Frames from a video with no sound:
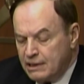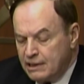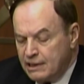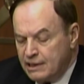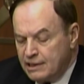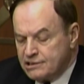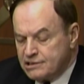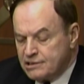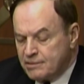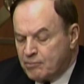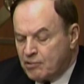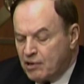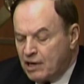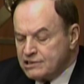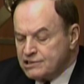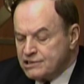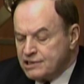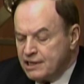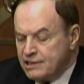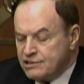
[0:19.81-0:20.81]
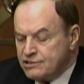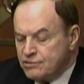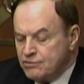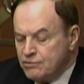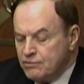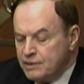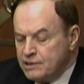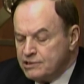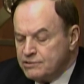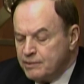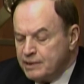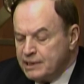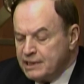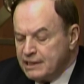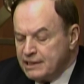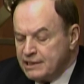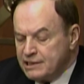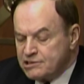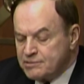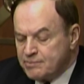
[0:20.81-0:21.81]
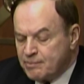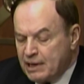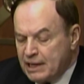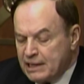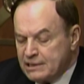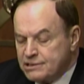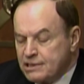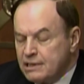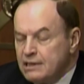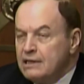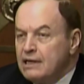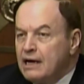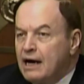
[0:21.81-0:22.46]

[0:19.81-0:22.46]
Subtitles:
It is a process through which we can express